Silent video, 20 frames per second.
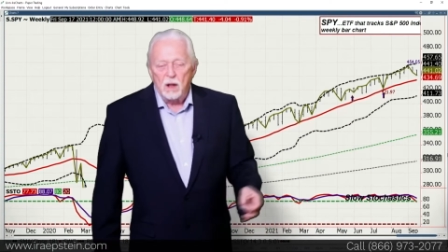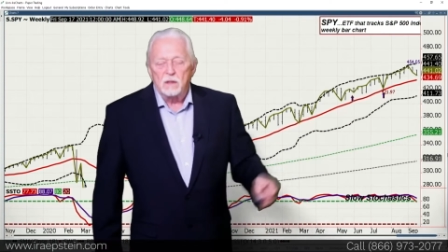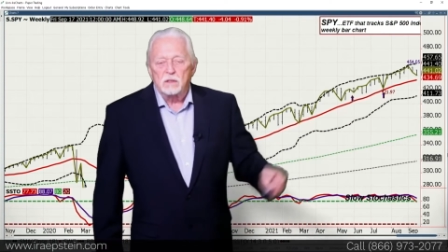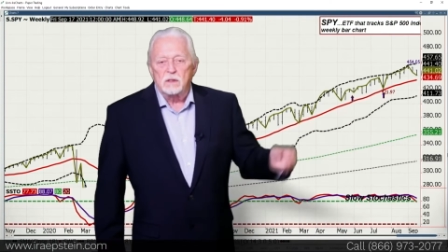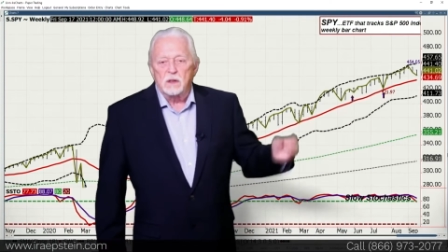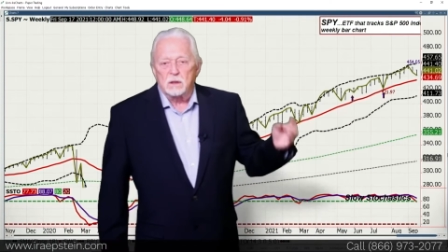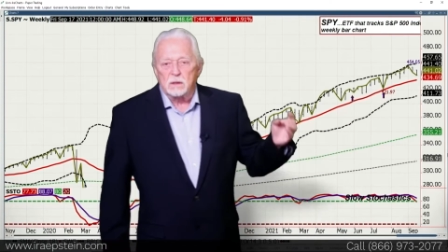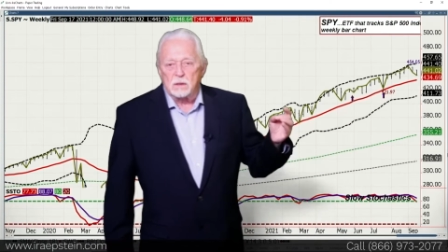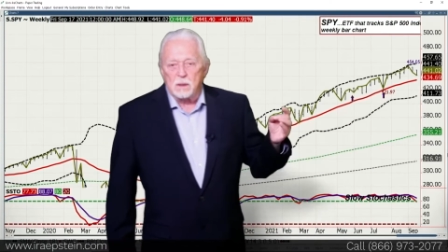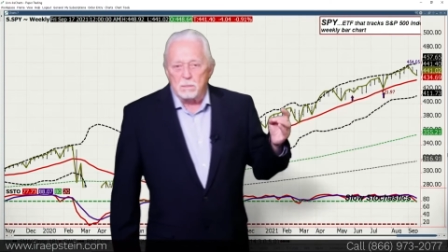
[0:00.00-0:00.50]

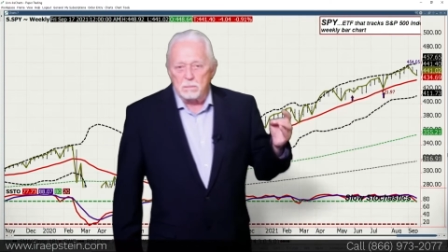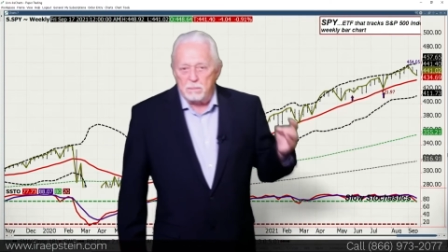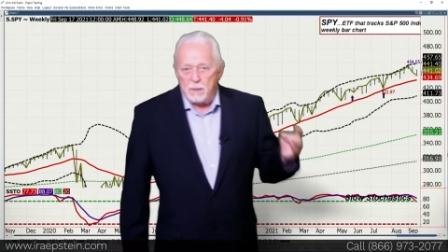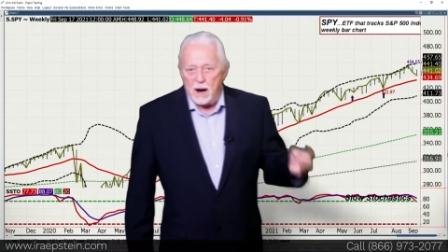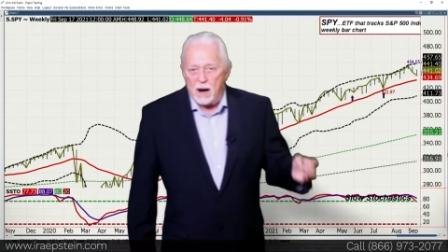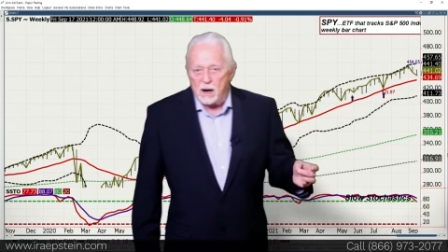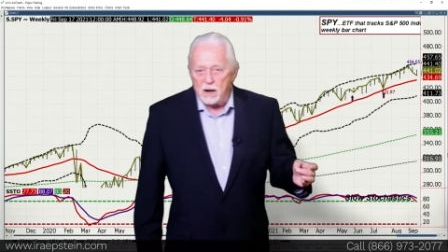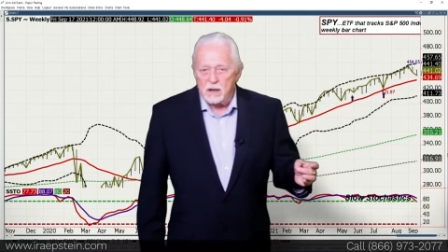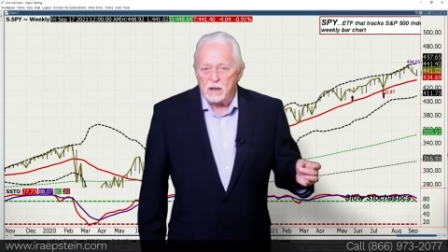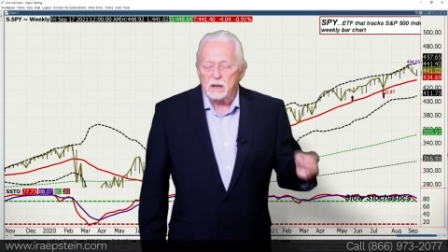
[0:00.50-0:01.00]
that the
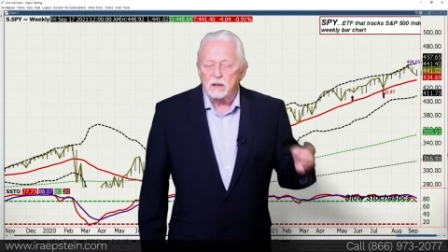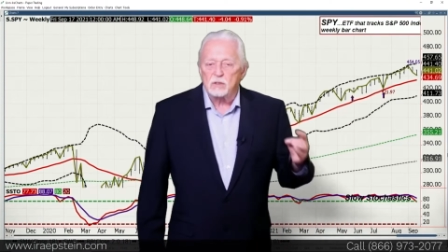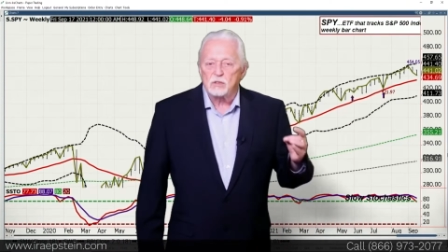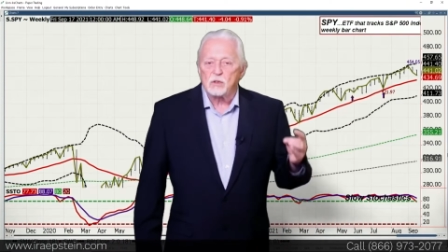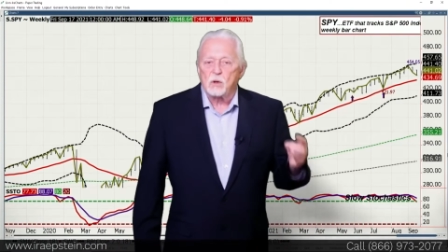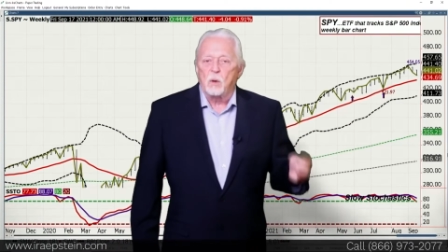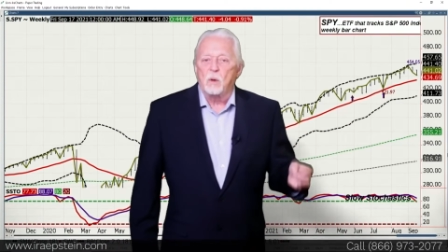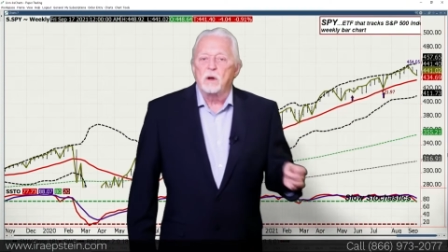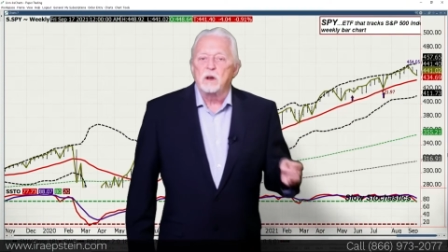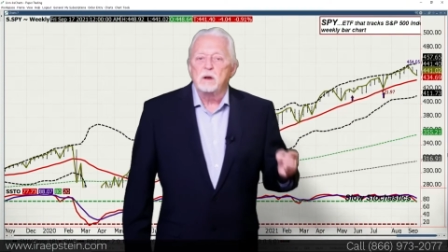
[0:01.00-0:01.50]
market is
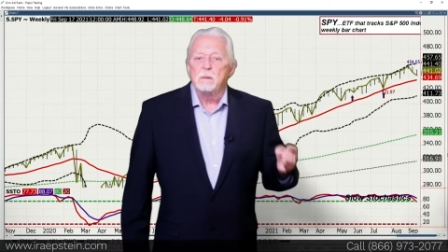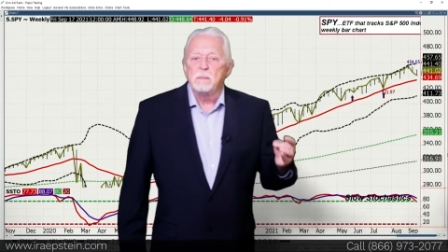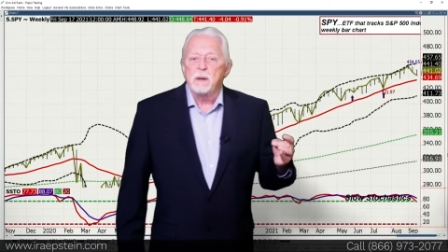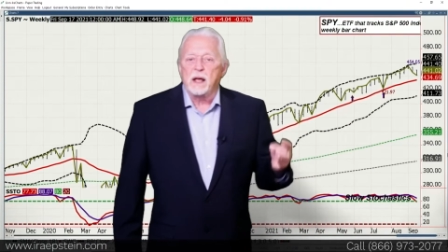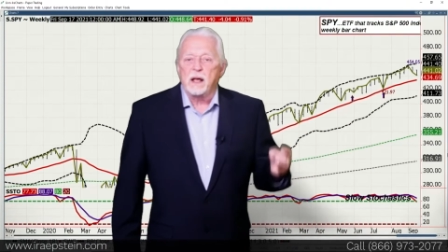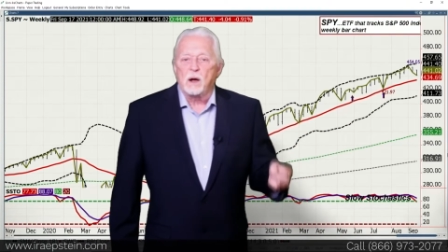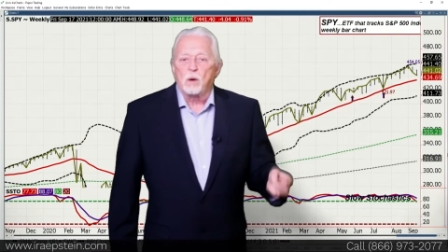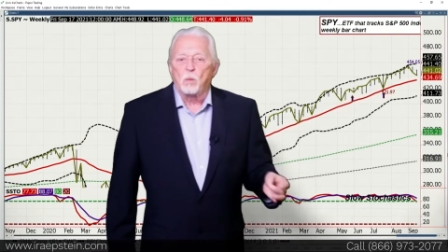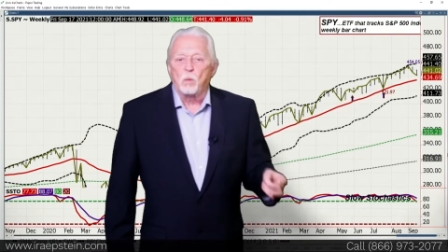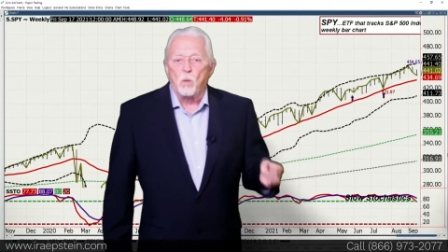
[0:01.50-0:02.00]
going to
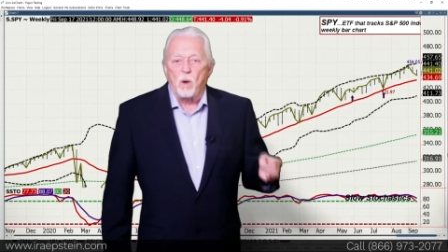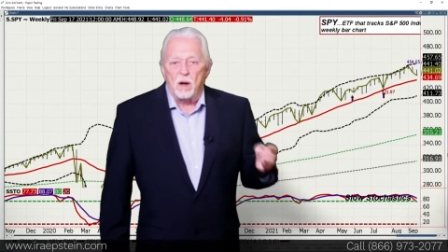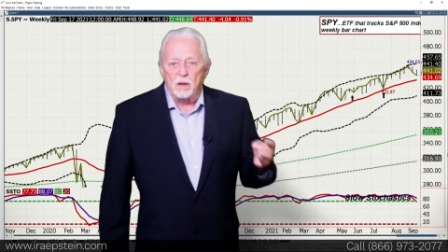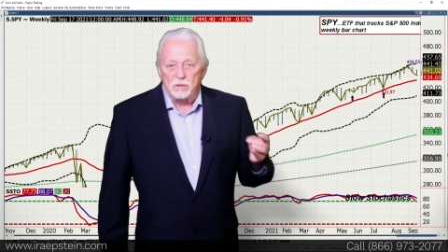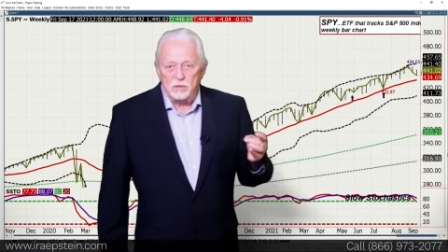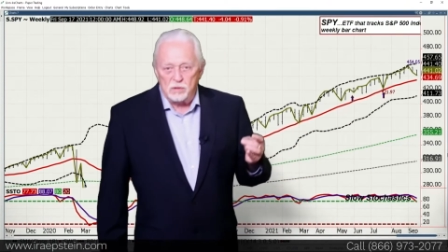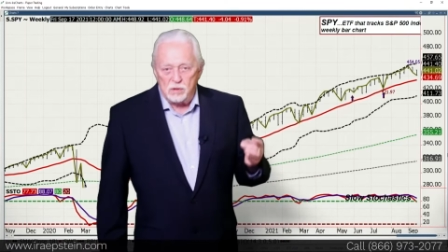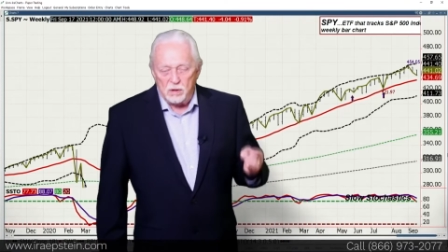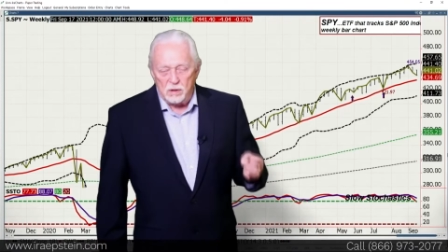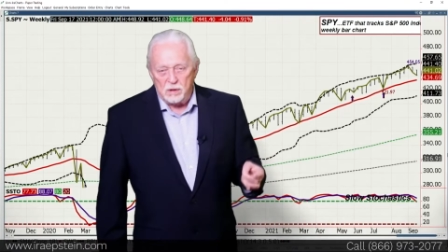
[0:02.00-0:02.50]
make a
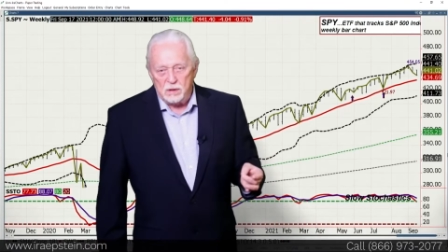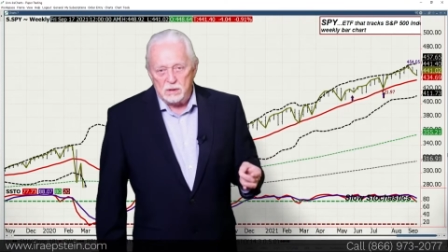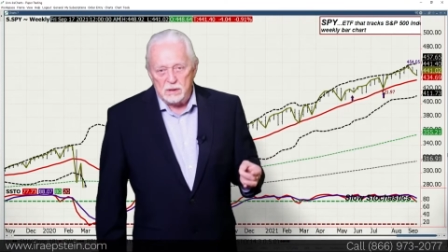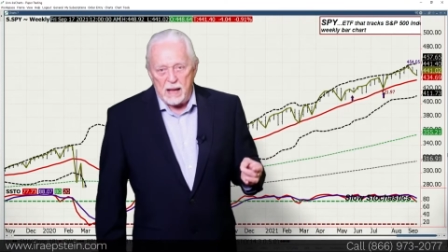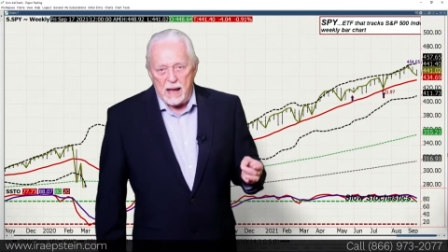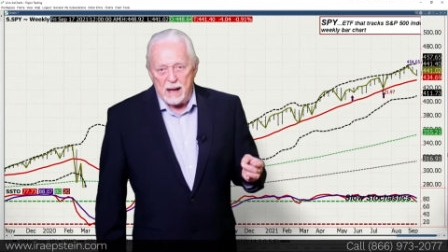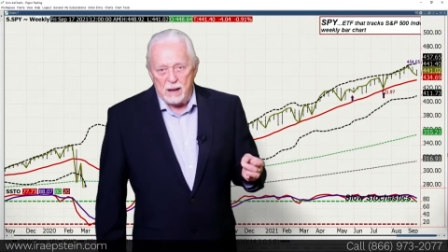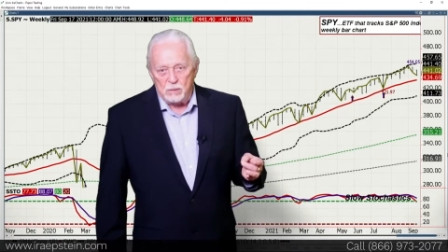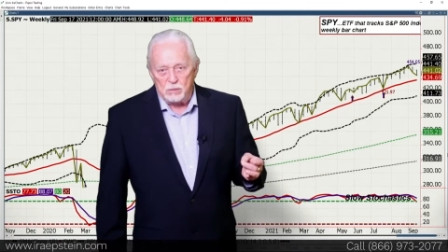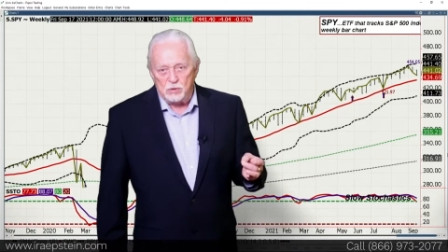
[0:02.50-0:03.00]
run to the
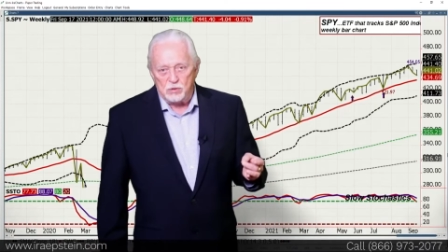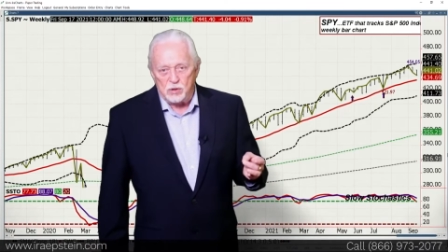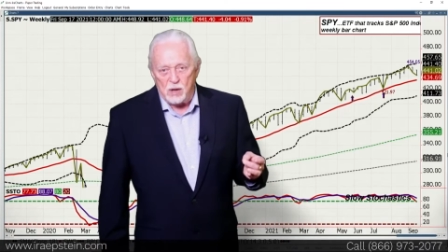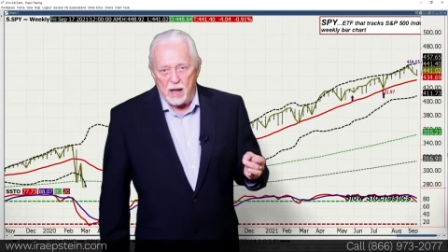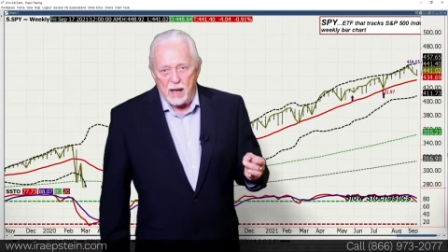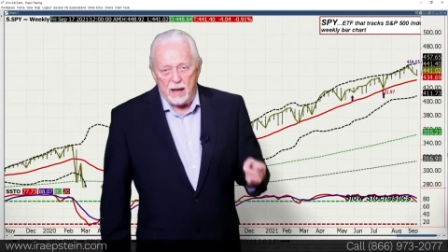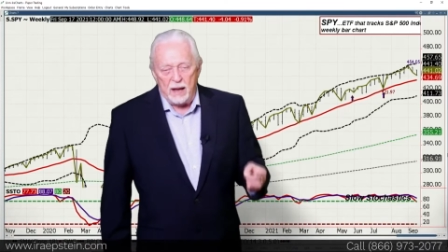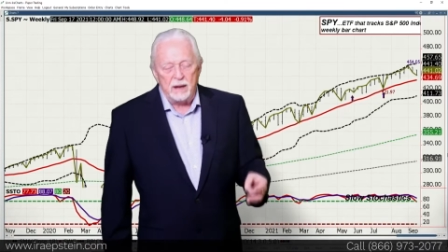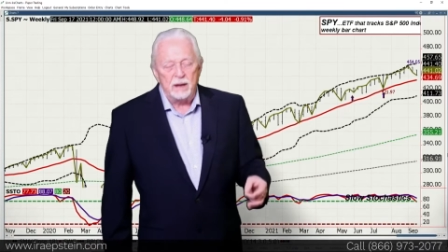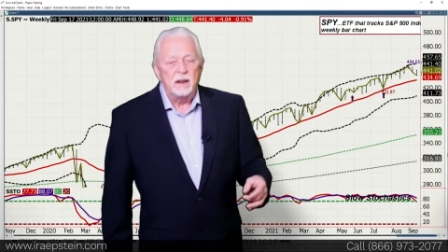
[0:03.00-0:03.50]

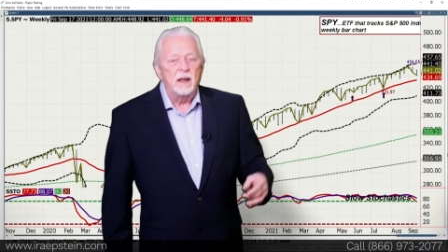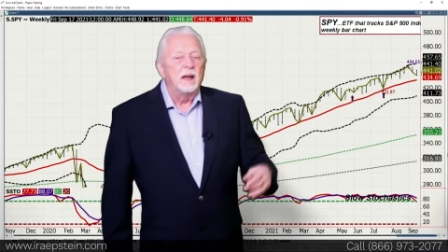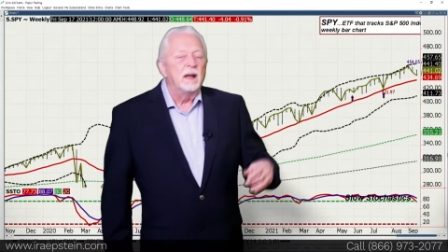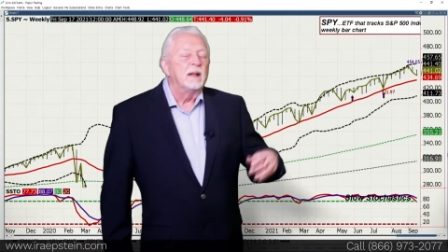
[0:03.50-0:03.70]
downside.